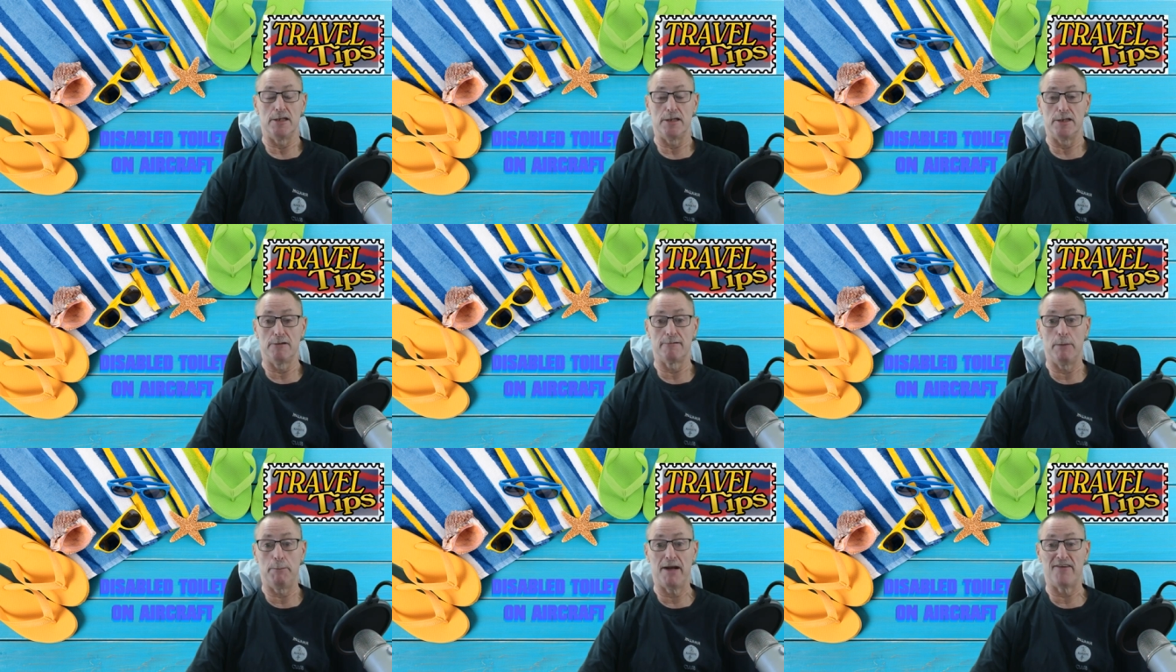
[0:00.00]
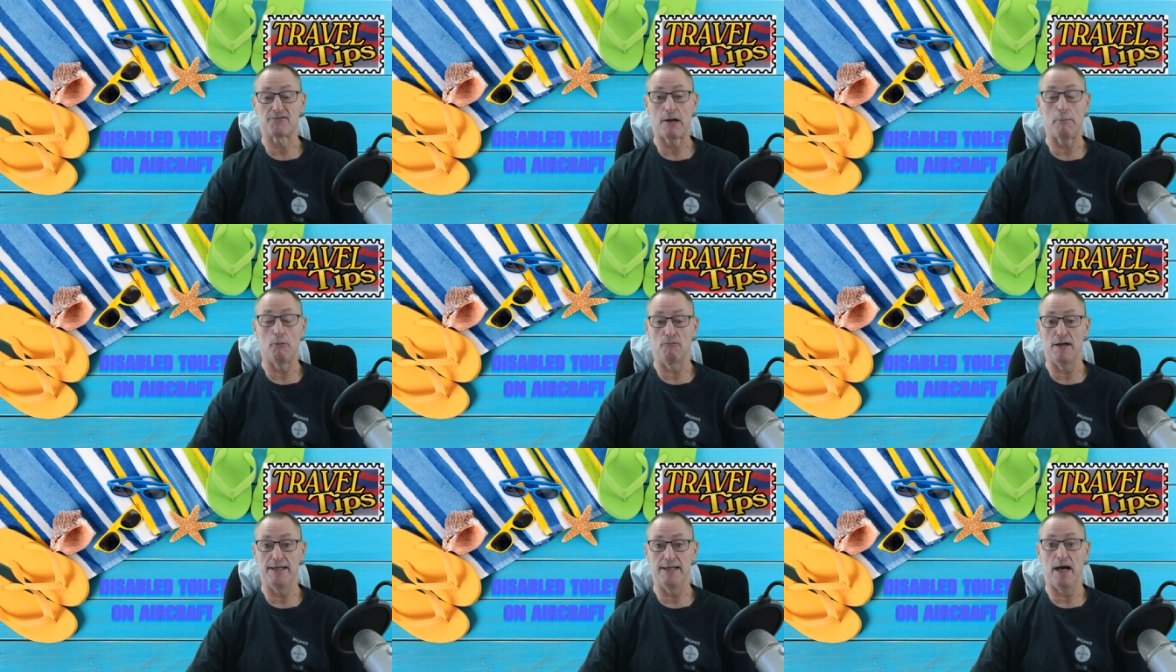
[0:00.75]
You're in a bit of trouble,
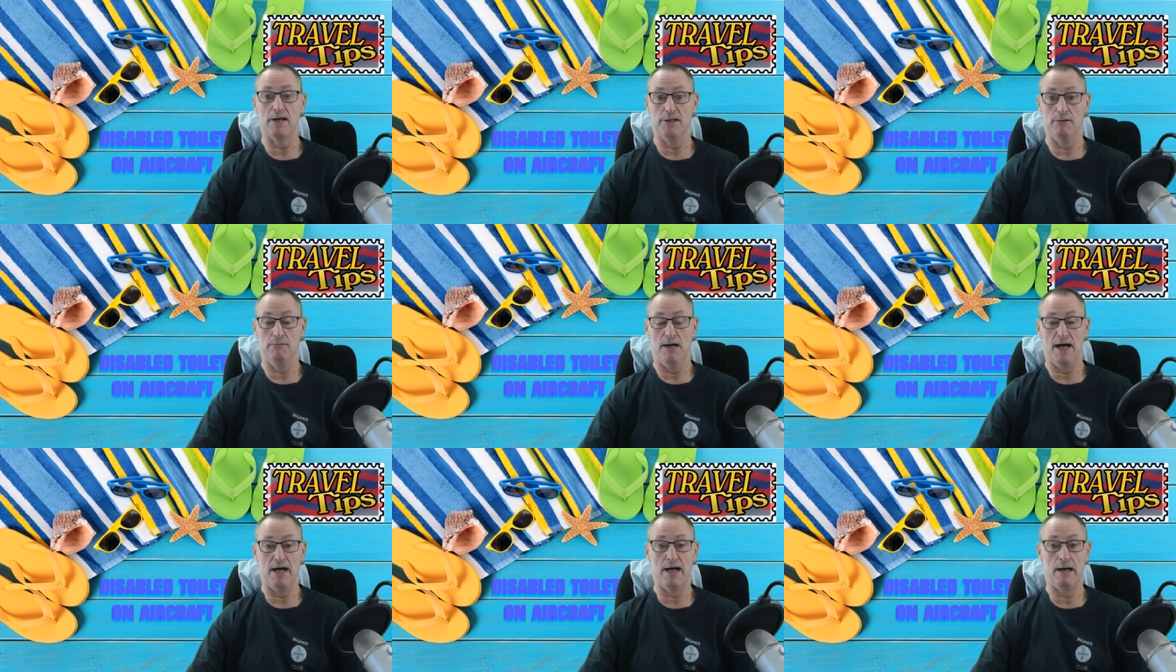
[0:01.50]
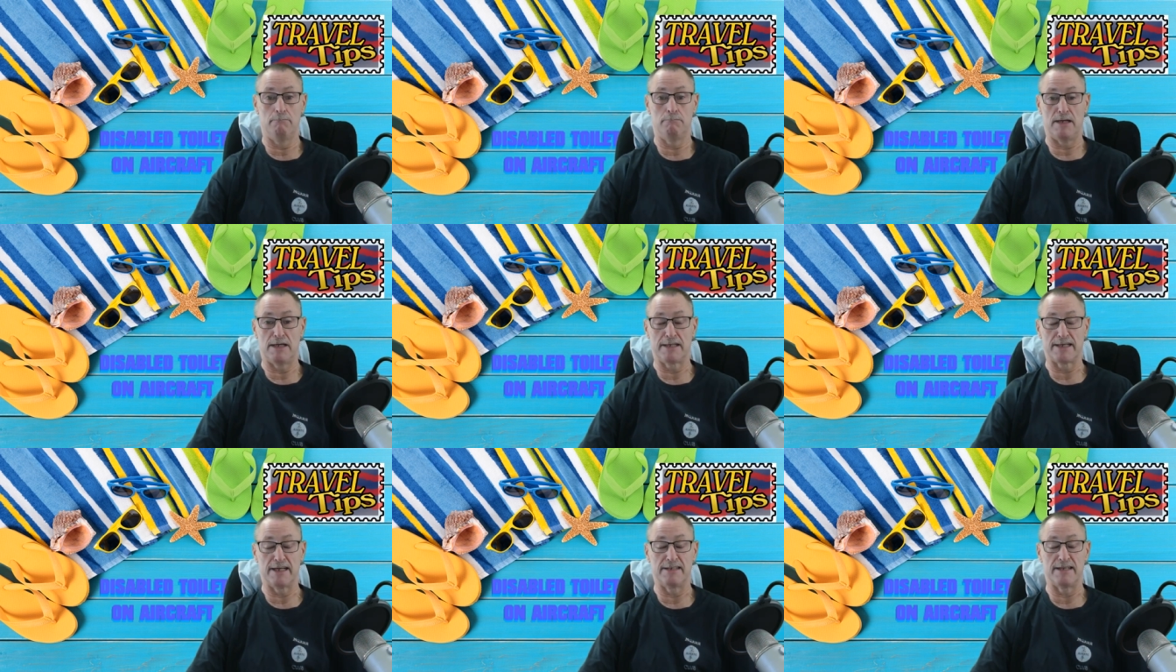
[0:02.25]
really, aren't you?
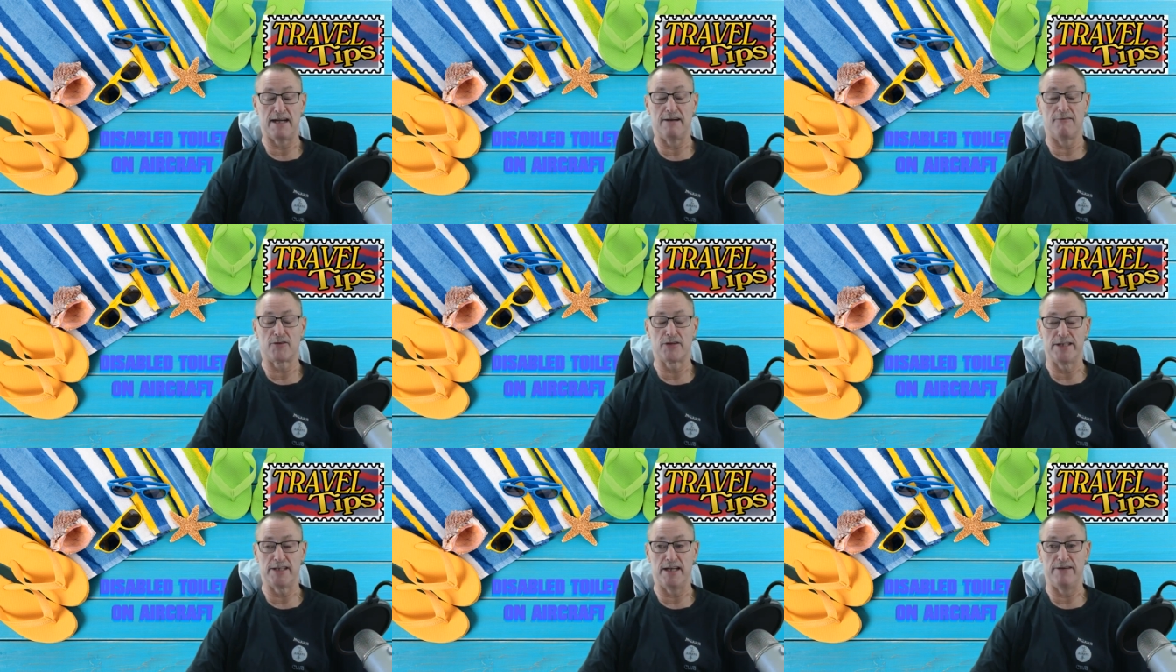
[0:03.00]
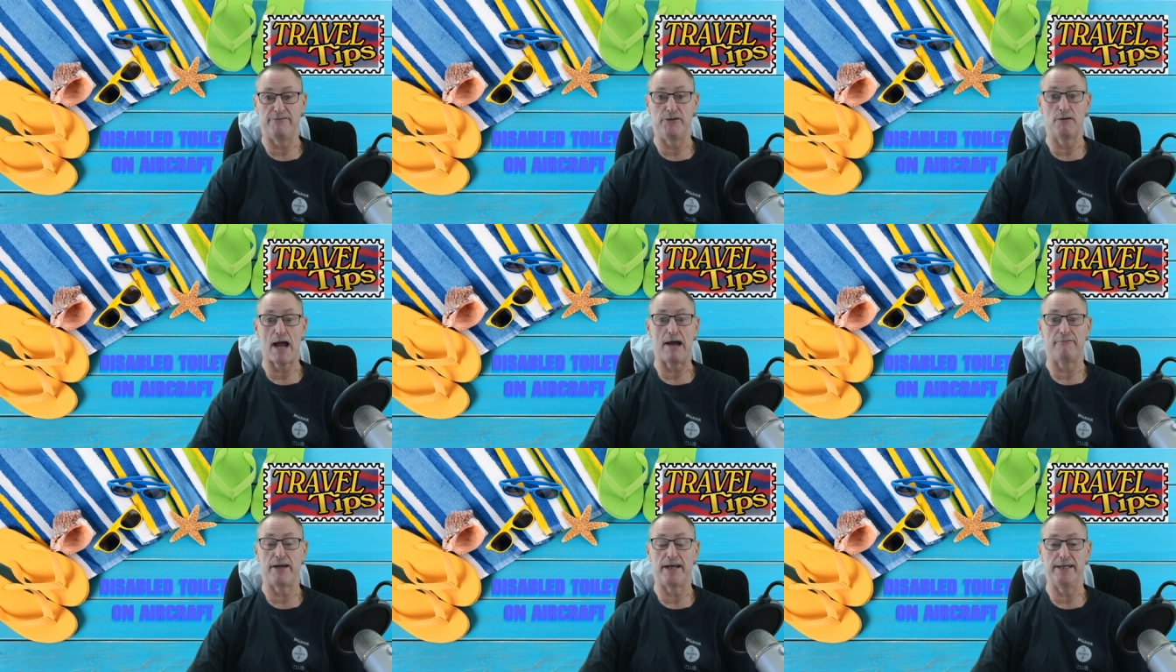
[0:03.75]
And obviously, if you
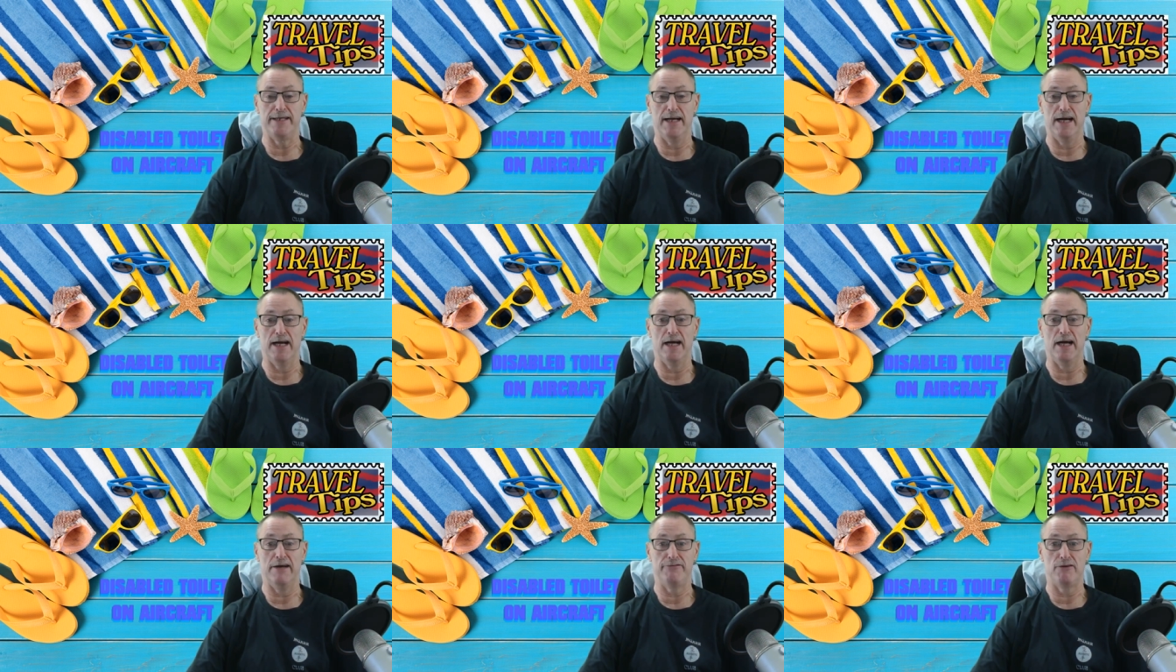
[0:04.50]
have a